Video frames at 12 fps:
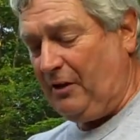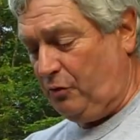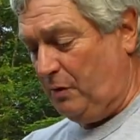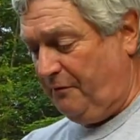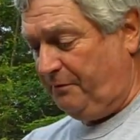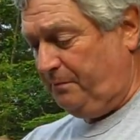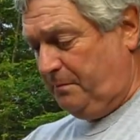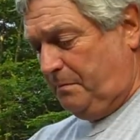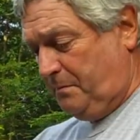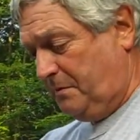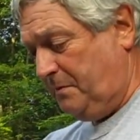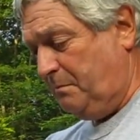So he
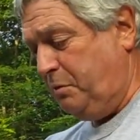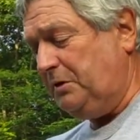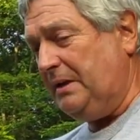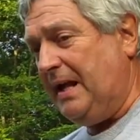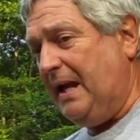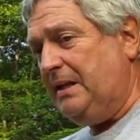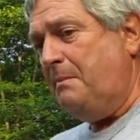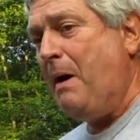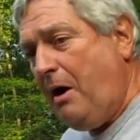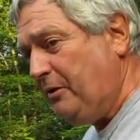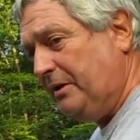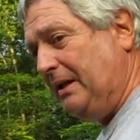put the candy
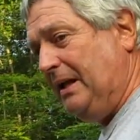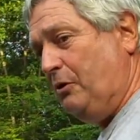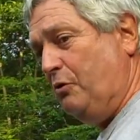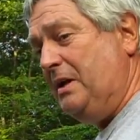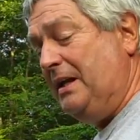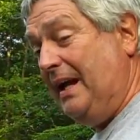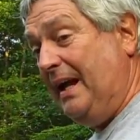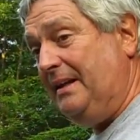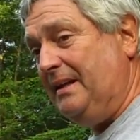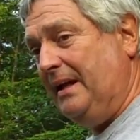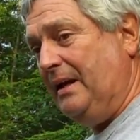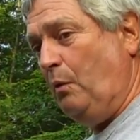bar in the green hand
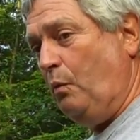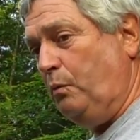and it